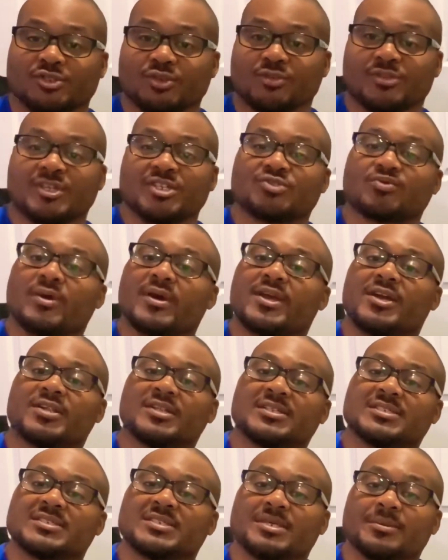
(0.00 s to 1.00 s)
So this right here,
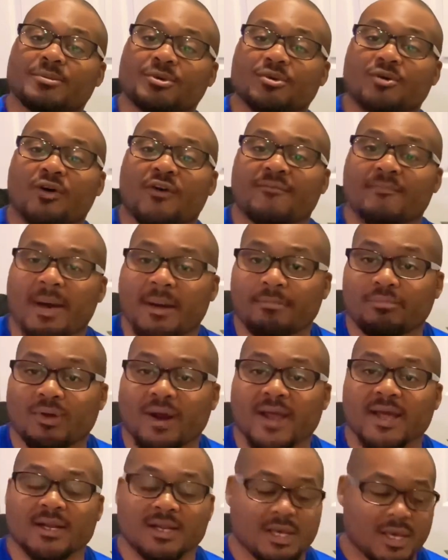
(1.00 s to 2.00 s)
the symbol of my
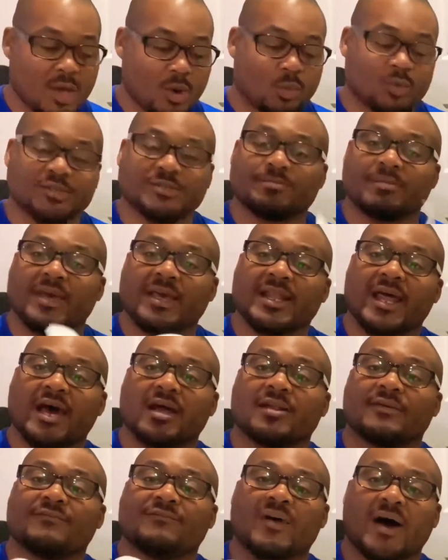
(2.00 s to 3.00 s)
brand, was made
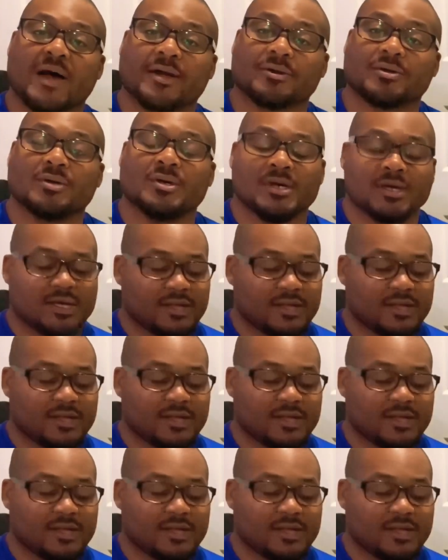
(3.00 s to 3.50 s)
out of vinyl.